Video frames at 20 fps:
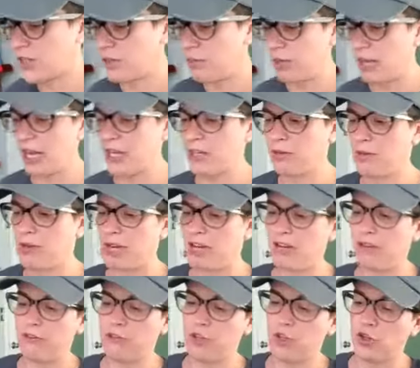in the bottom
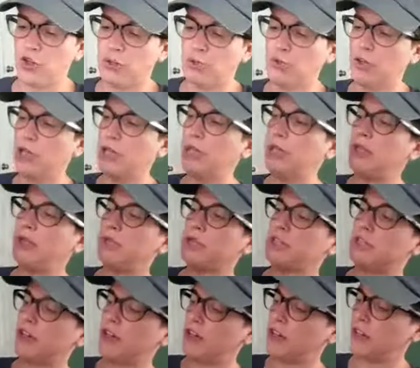of your premium
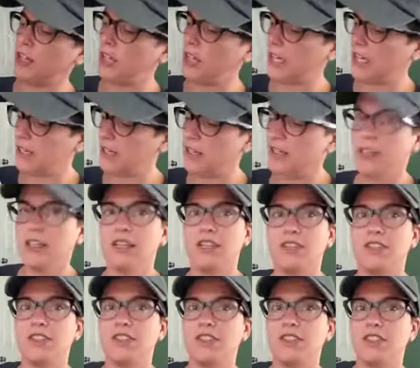starter kit,
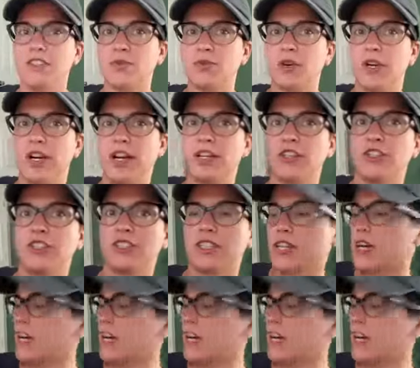this is where I just